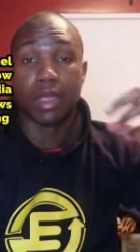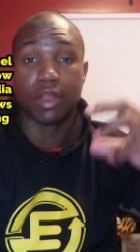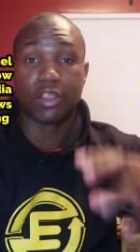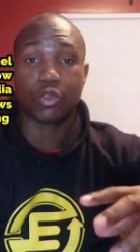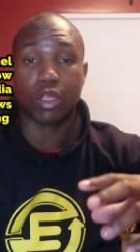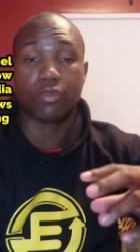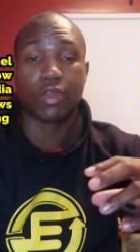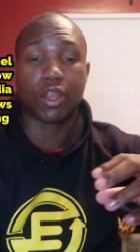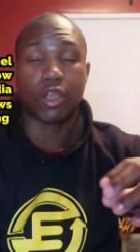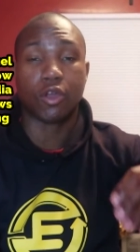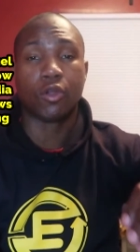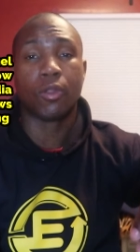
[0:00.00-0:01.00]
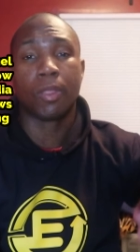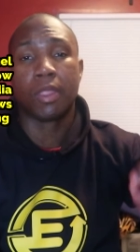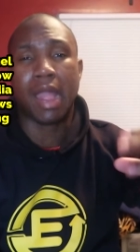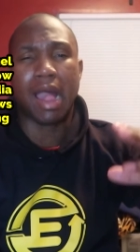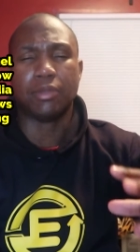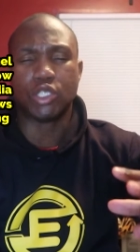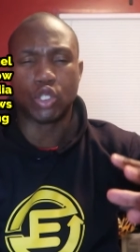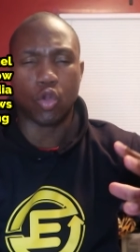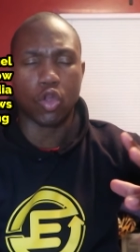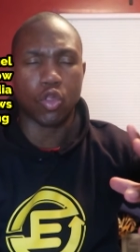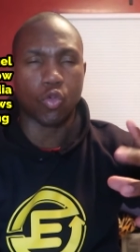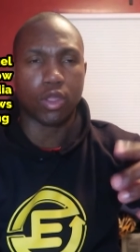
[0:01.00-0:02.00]
In this quick video, I'll be
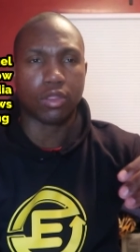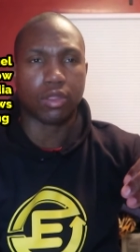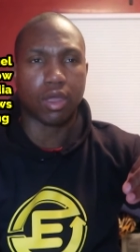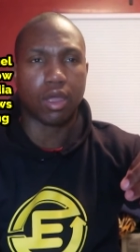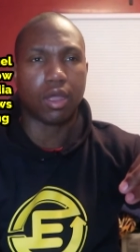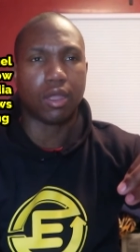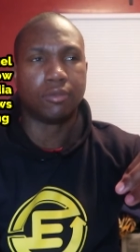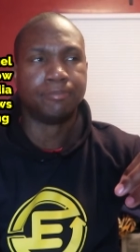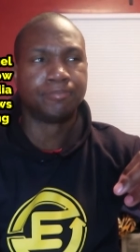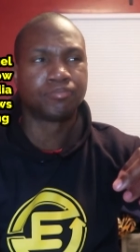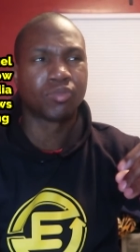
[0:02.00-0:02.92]
showing you with a